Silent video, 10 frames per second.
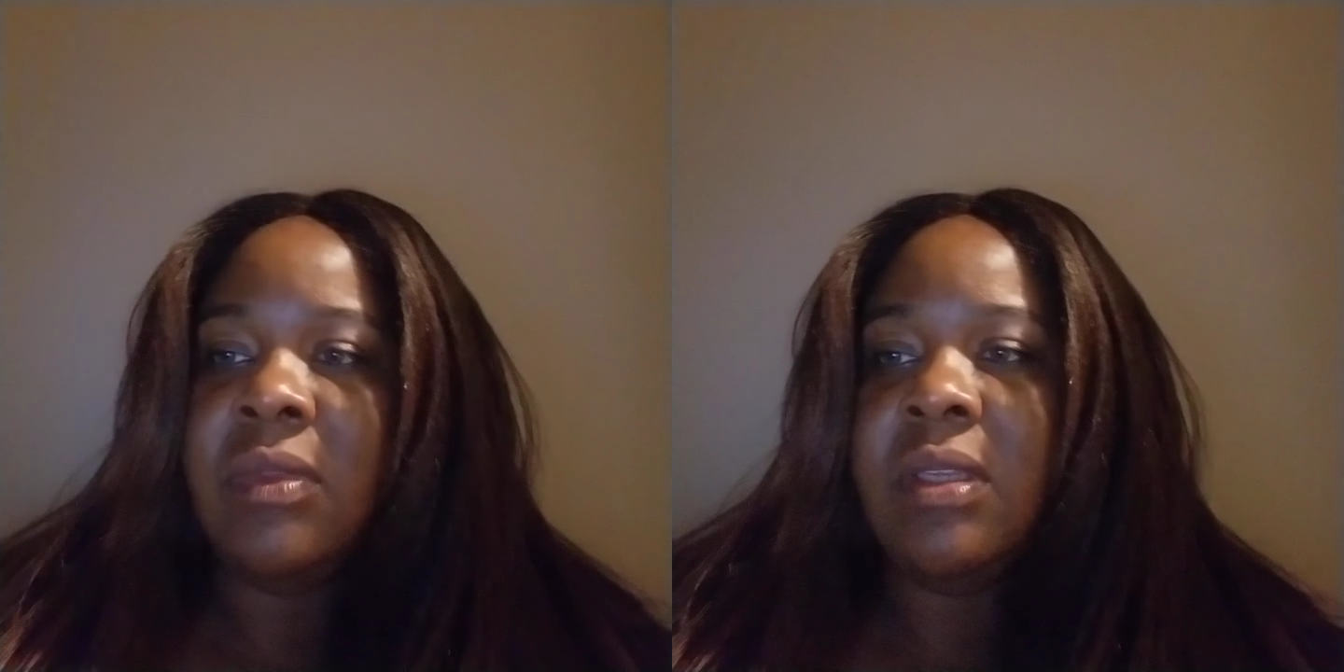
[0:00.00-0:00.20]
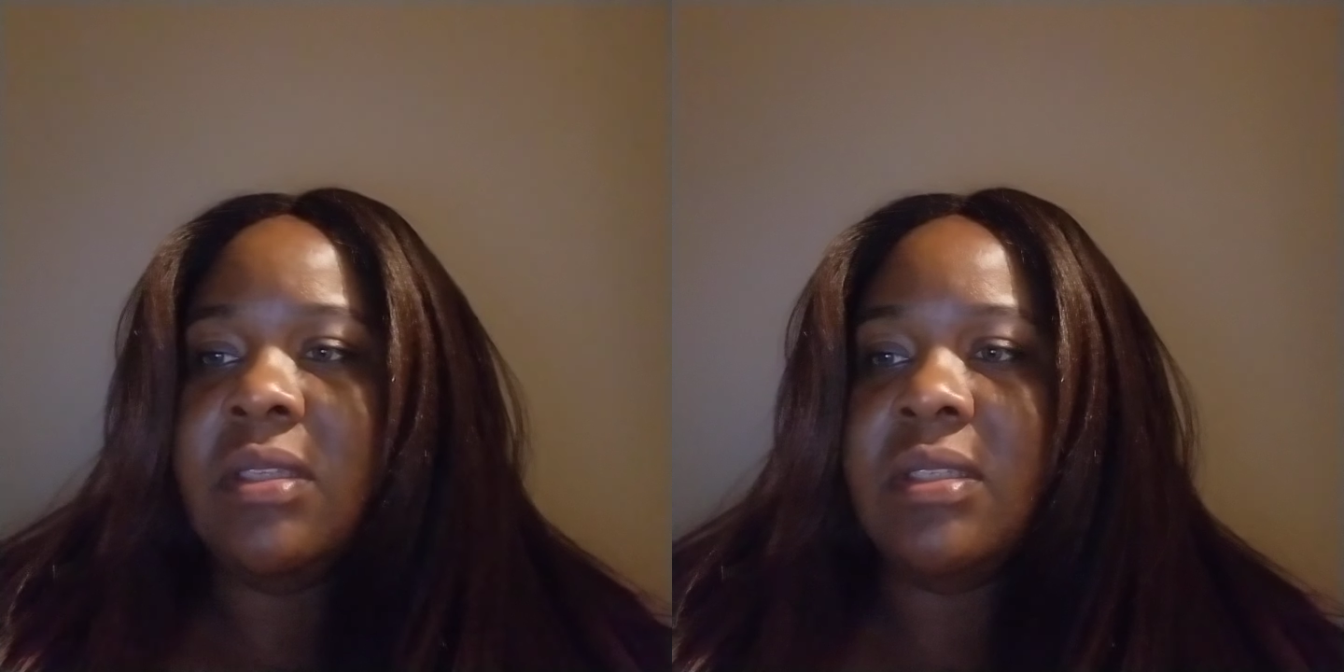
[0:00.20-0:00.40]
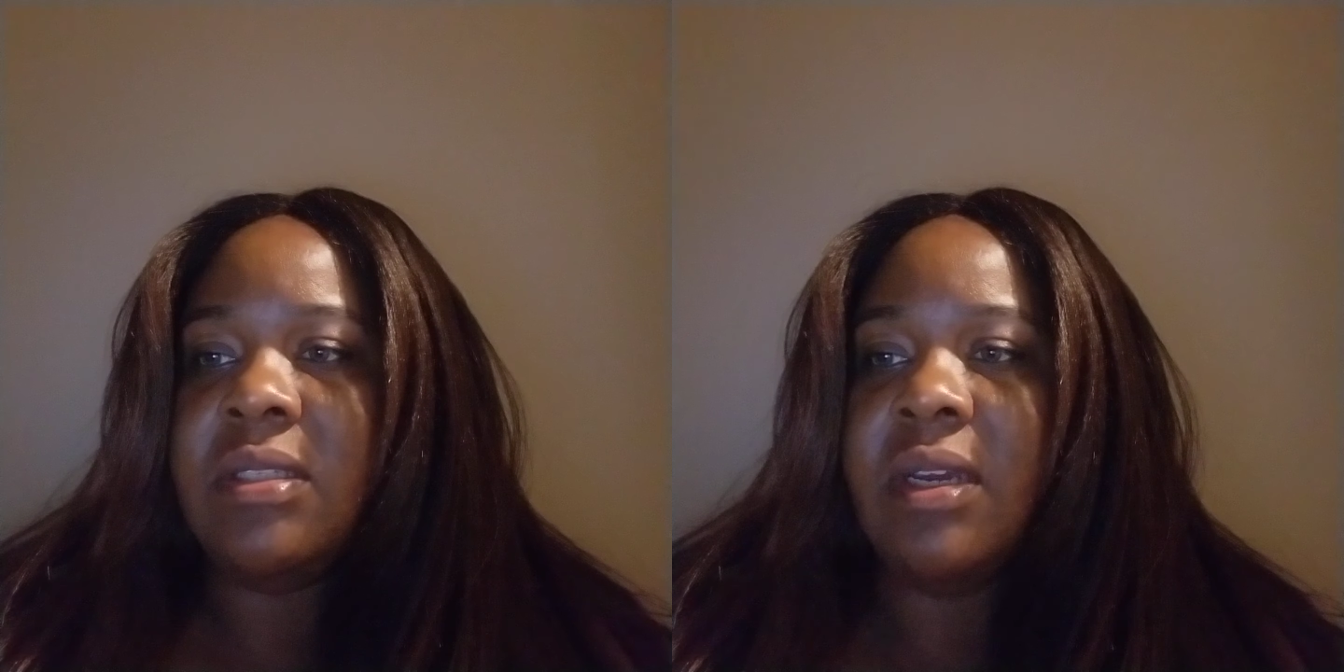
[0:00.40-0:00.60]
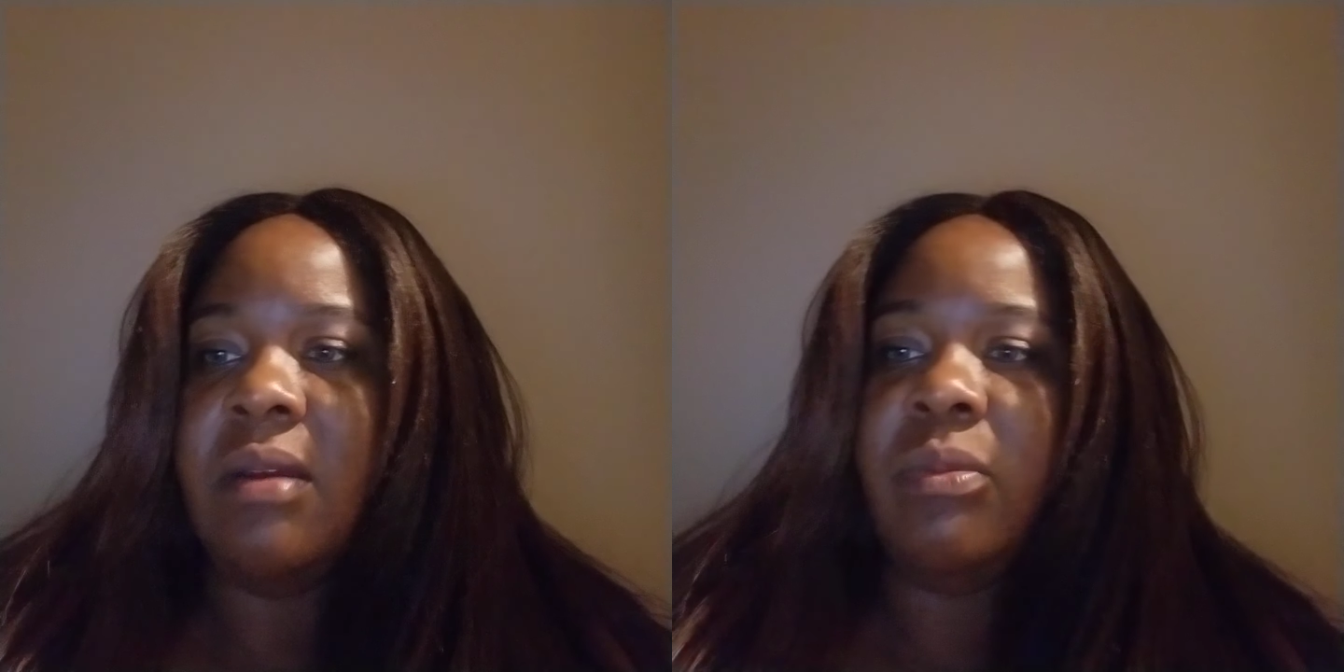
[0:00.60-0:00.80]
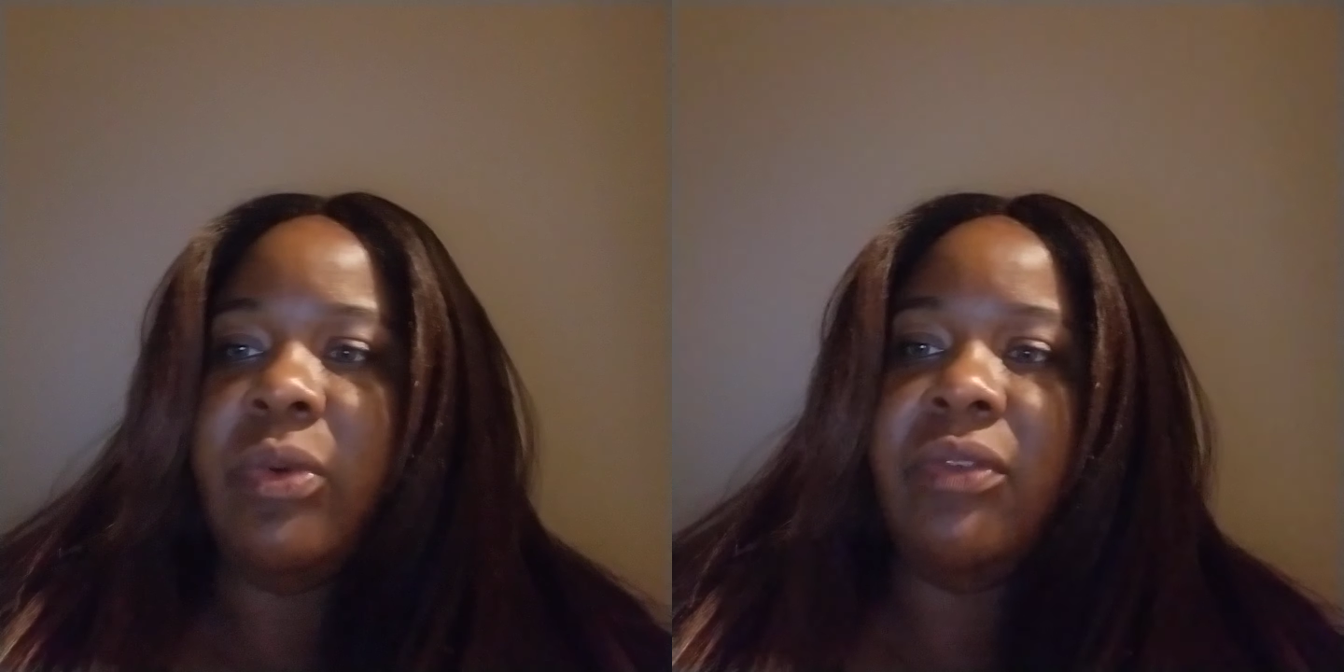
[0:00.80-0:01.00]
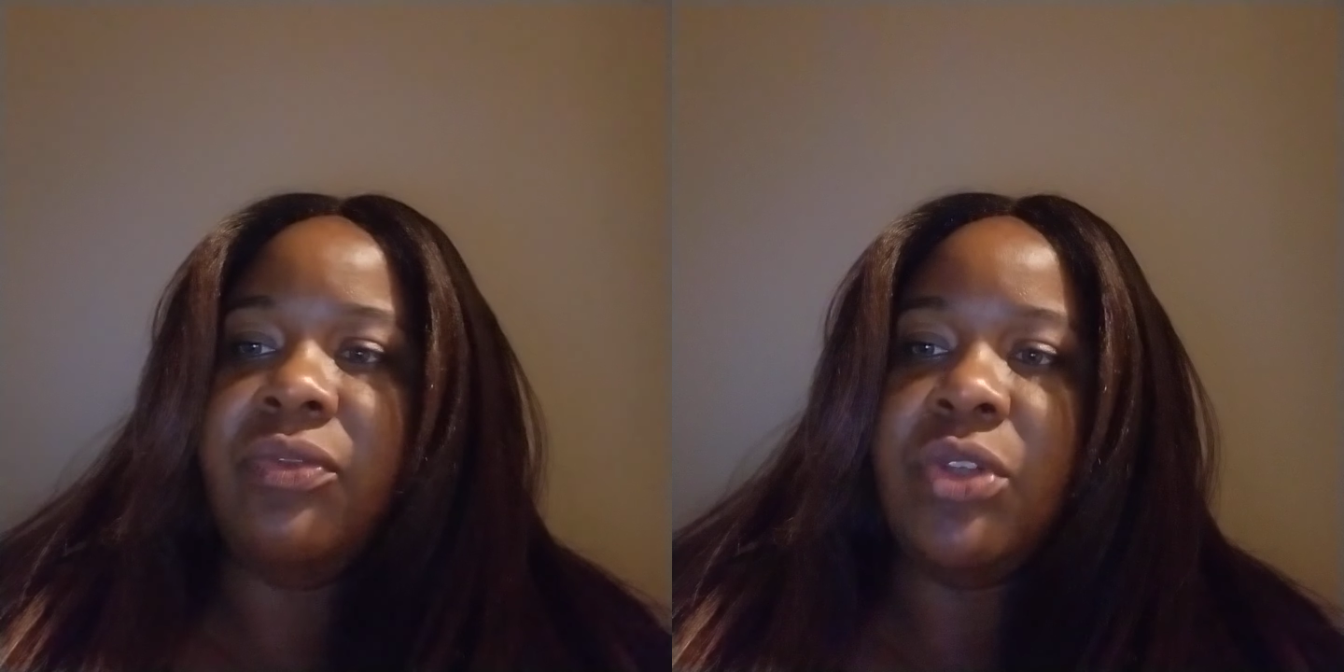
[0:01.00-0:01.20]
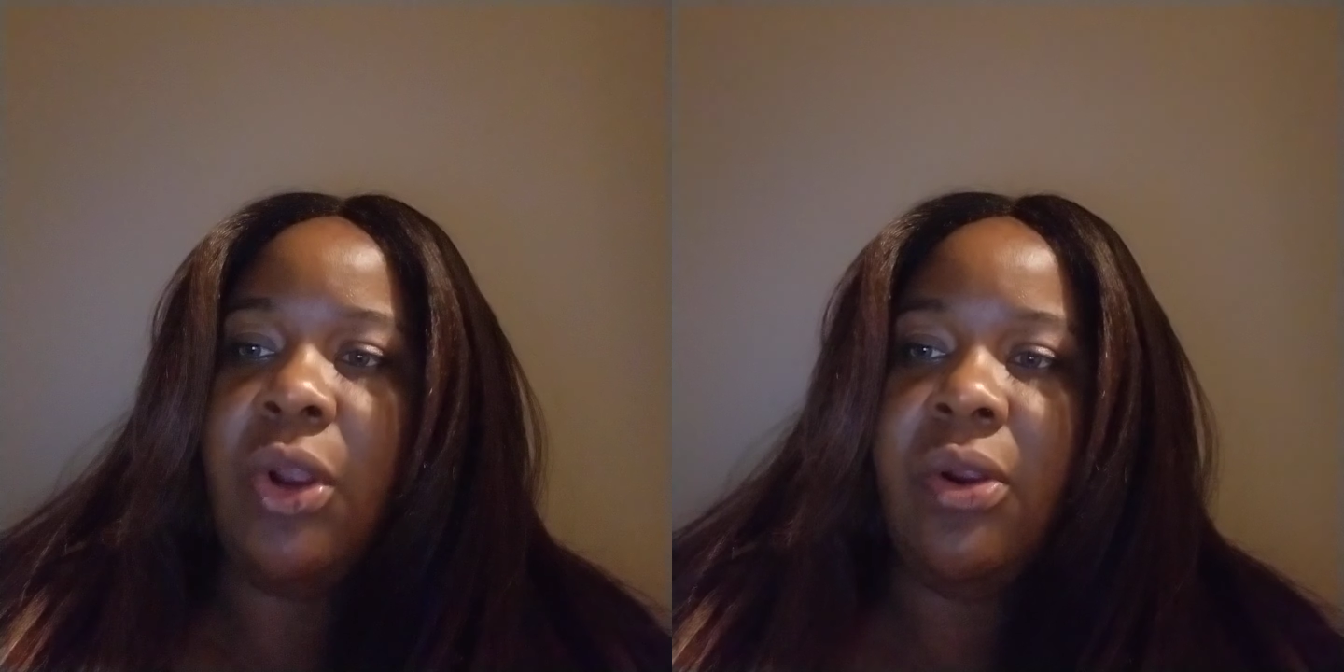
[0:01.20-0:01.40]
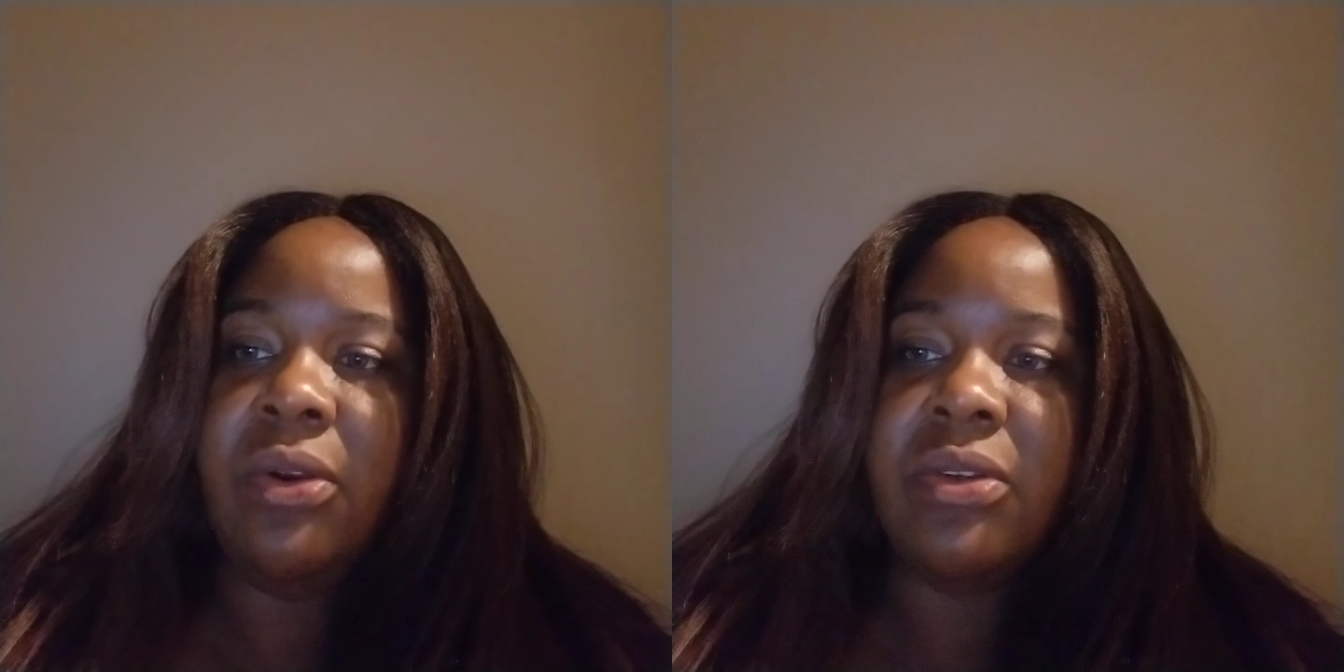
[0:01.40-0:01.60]
Some with
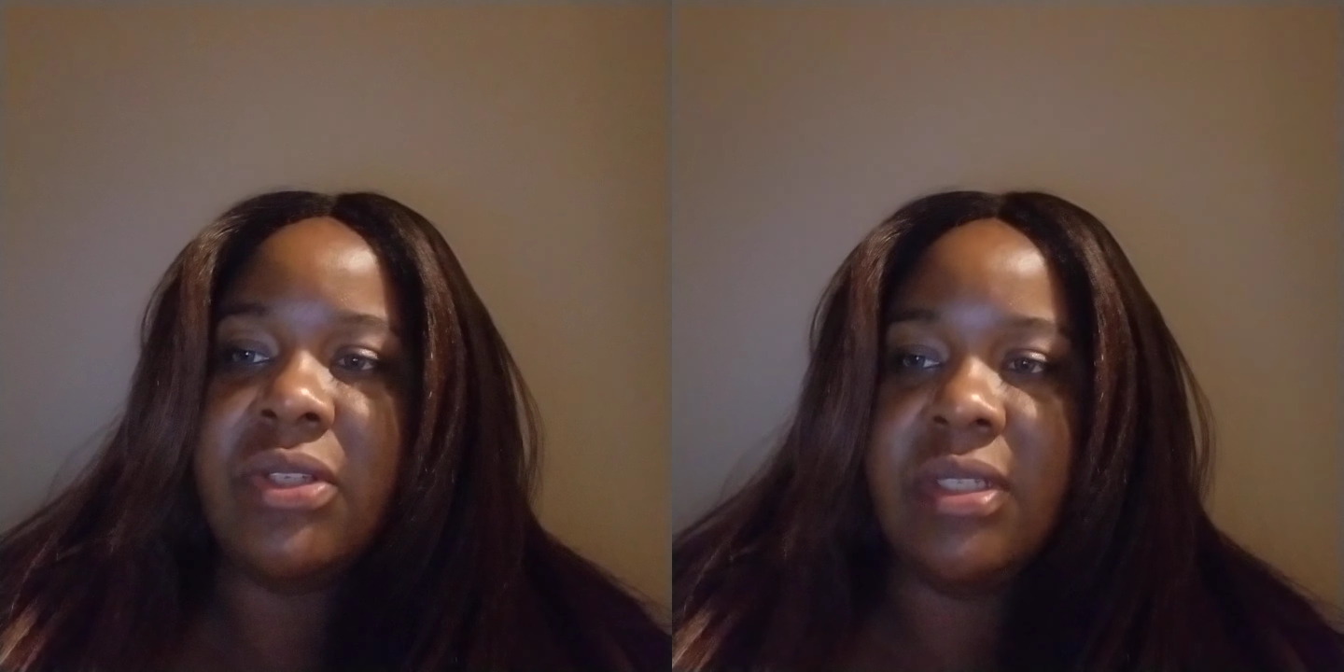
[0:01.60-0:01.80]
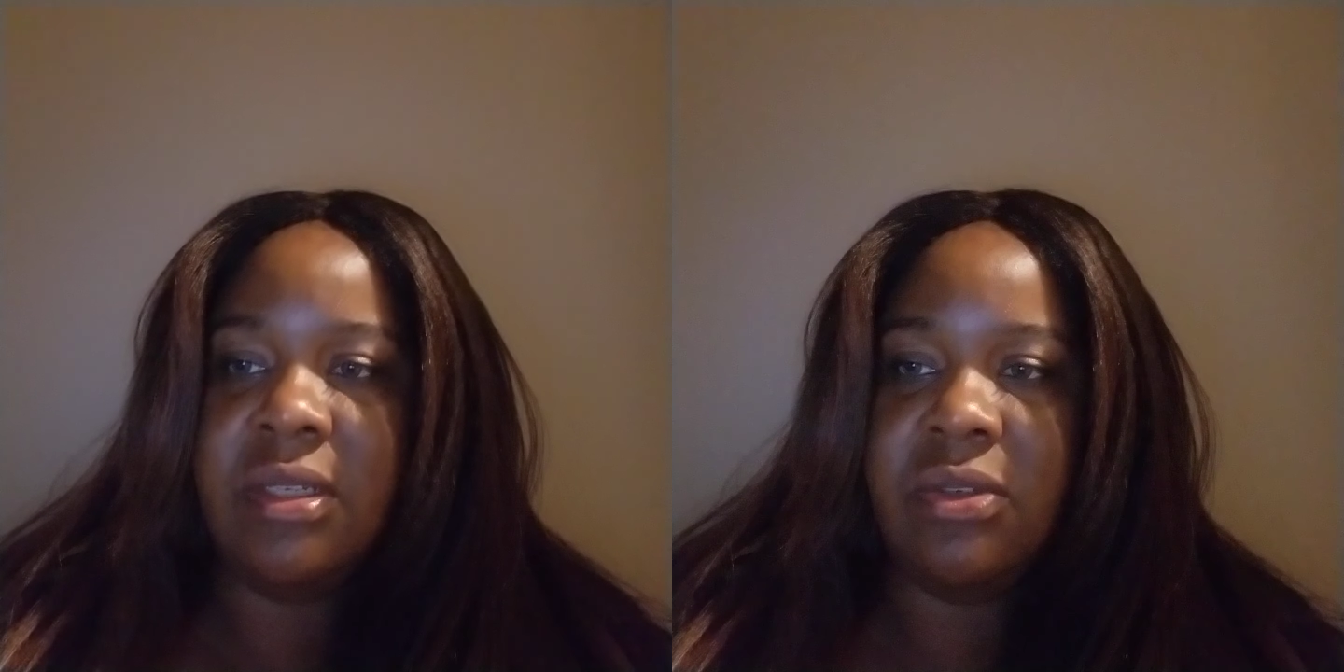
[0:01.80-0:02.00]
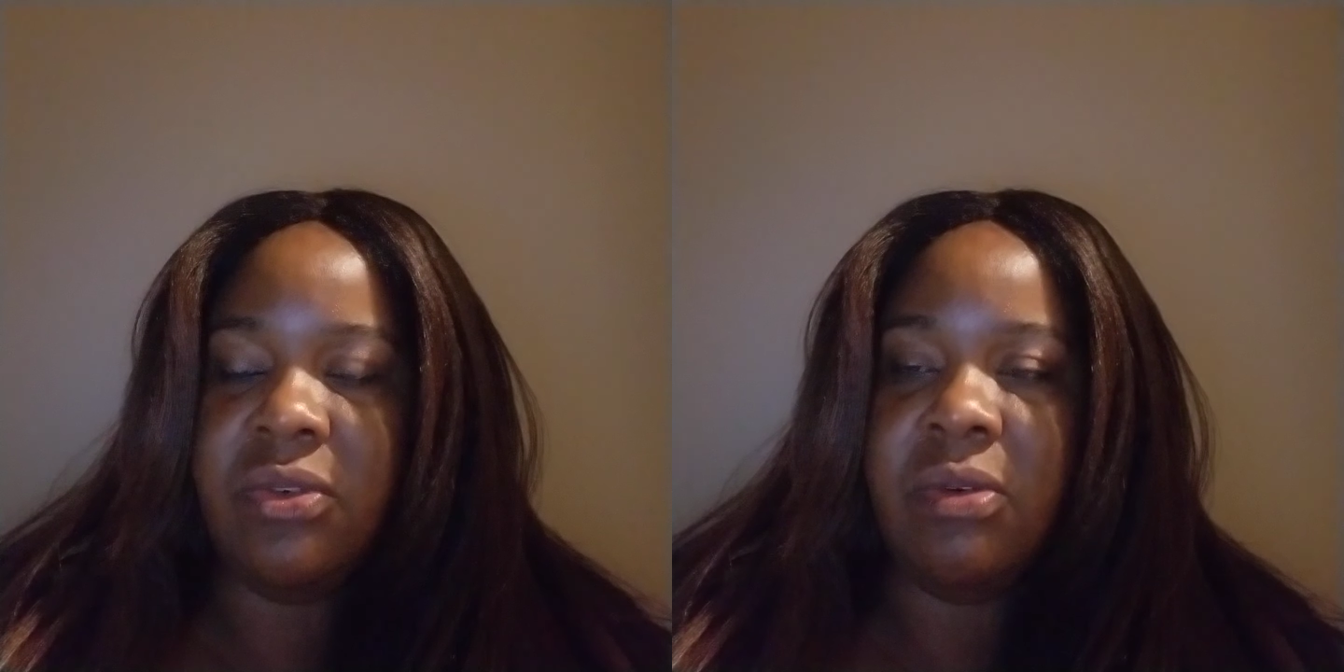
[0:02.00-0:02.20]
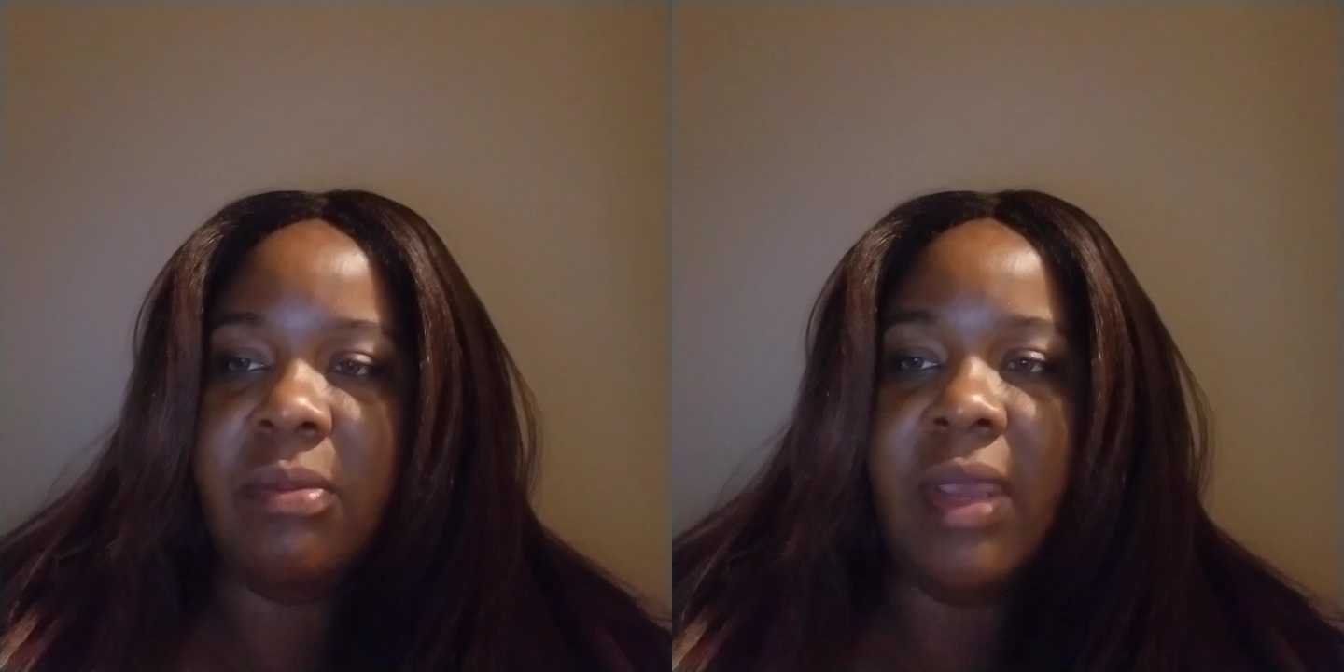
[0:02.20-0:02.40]
Turner syndrome,